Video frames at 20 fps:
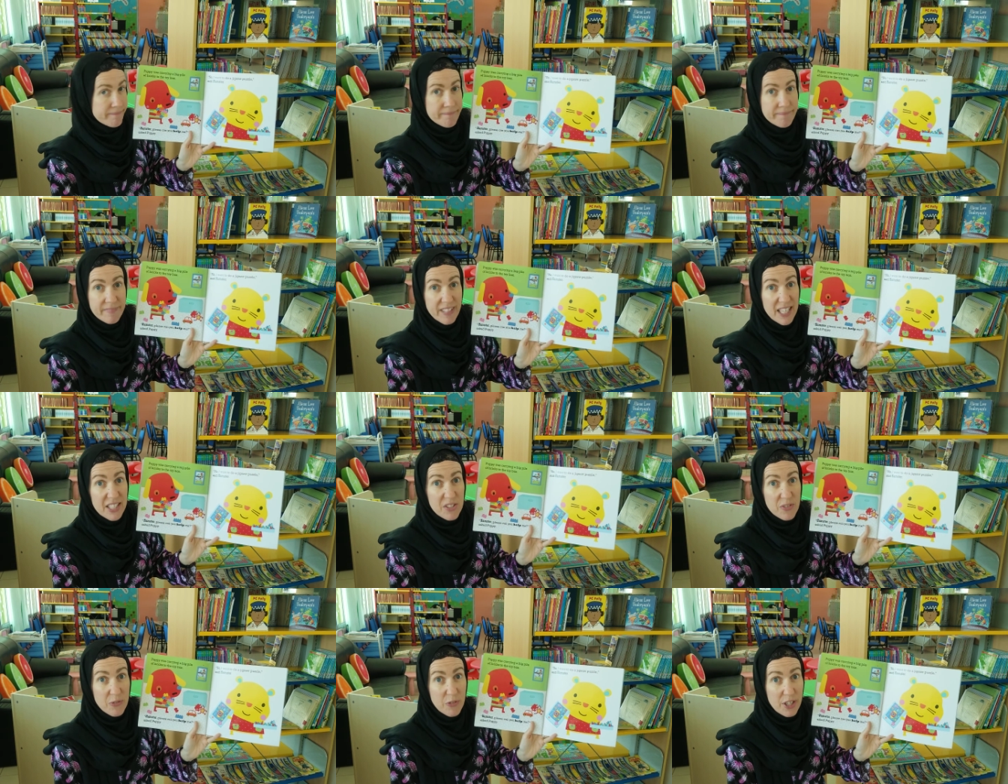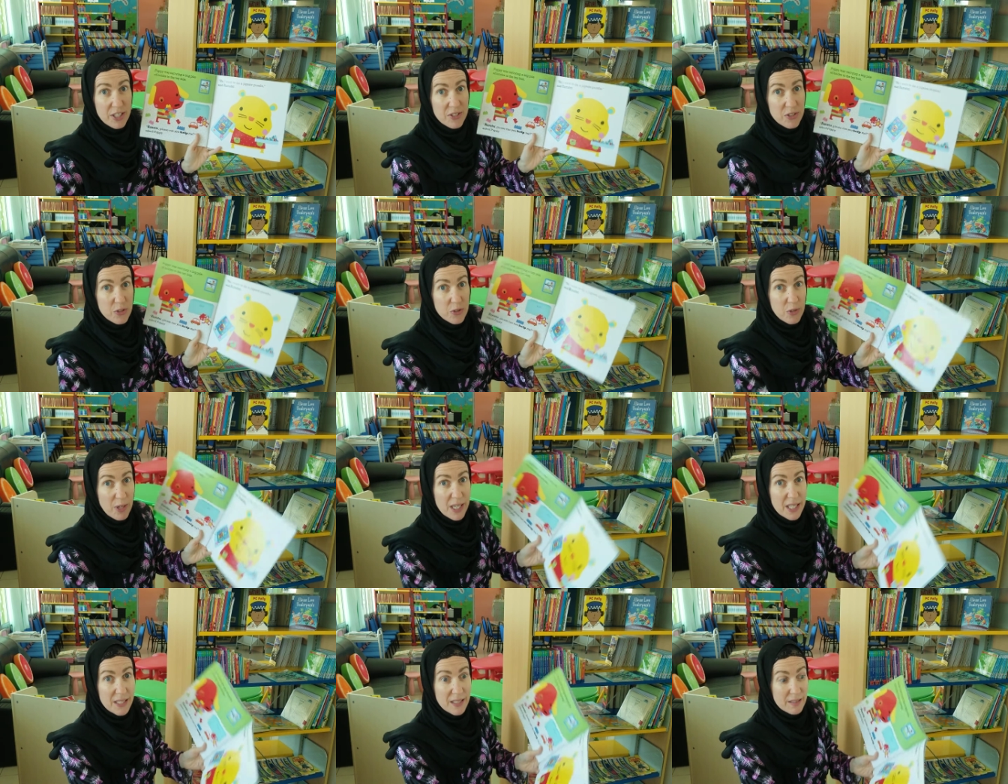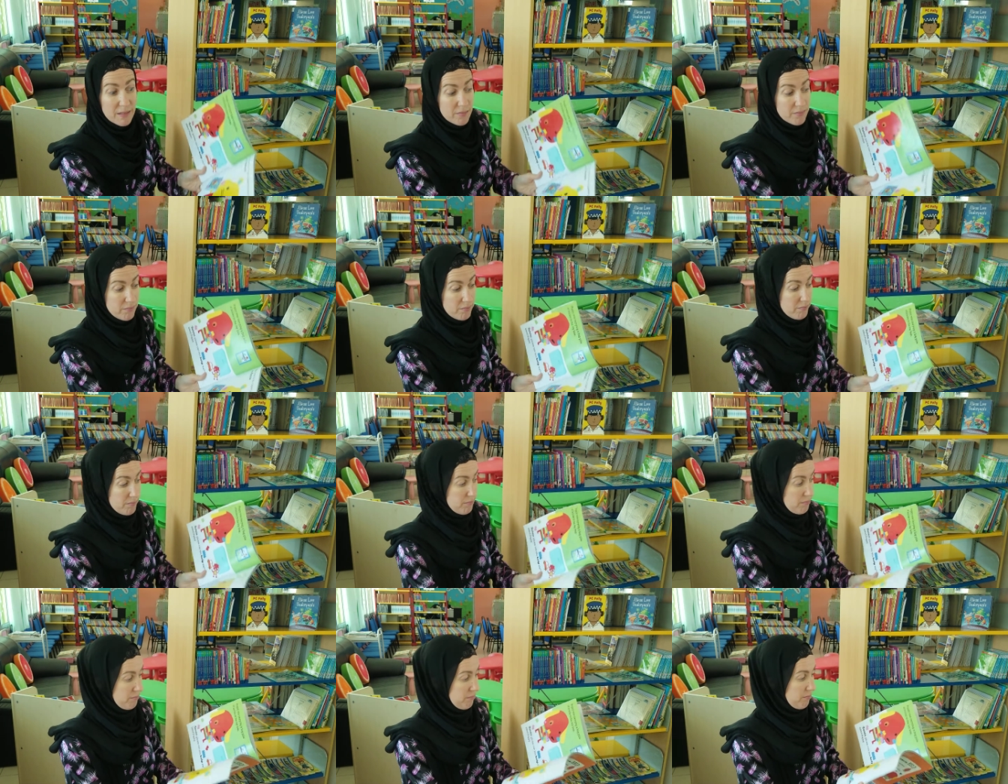That's frustrating.
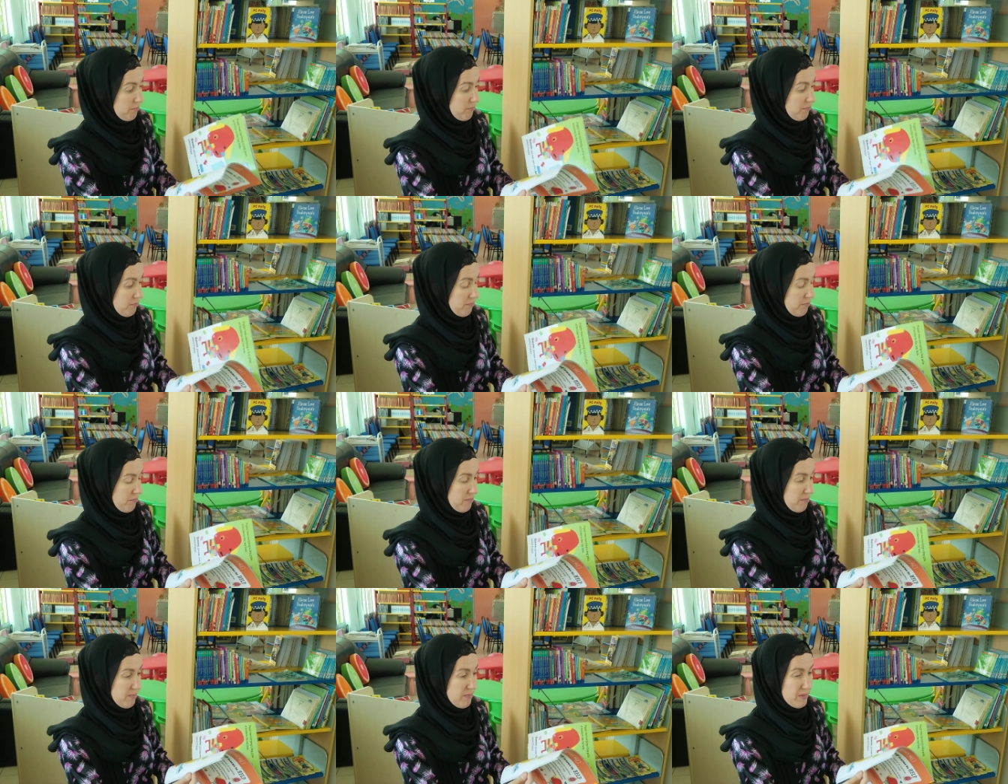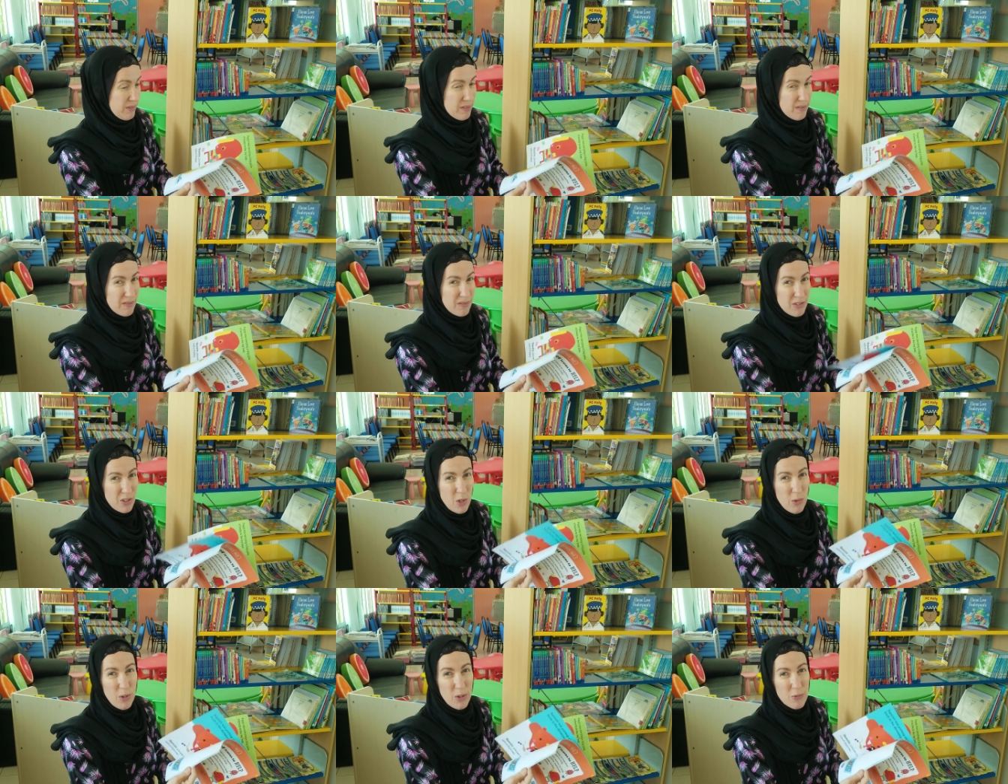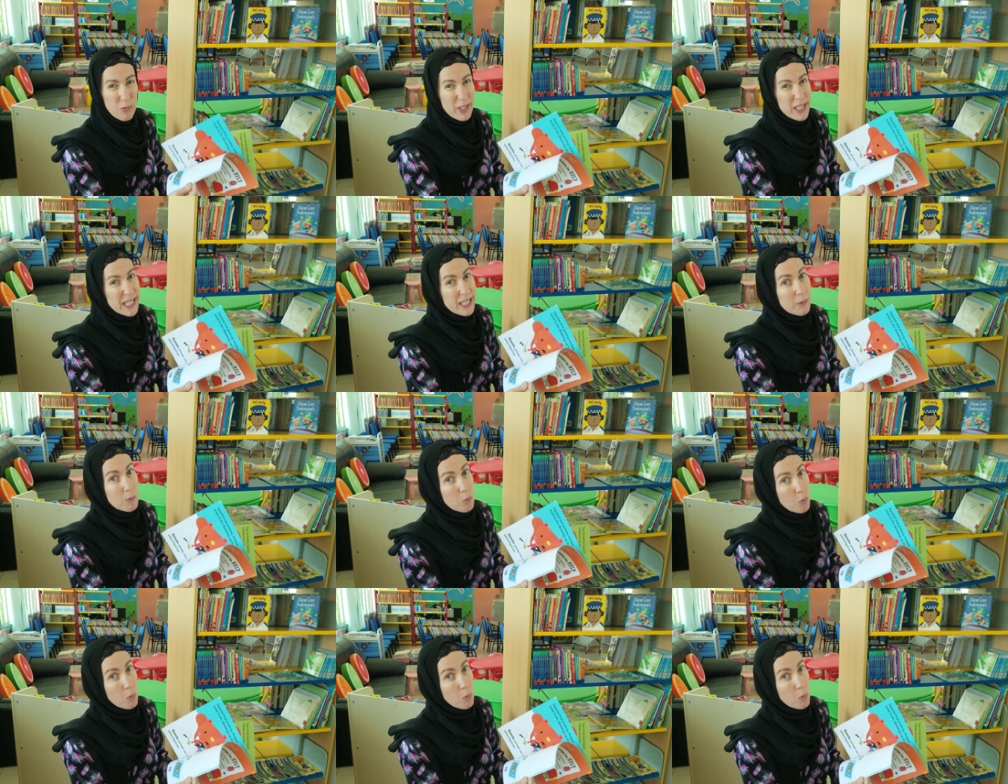No one really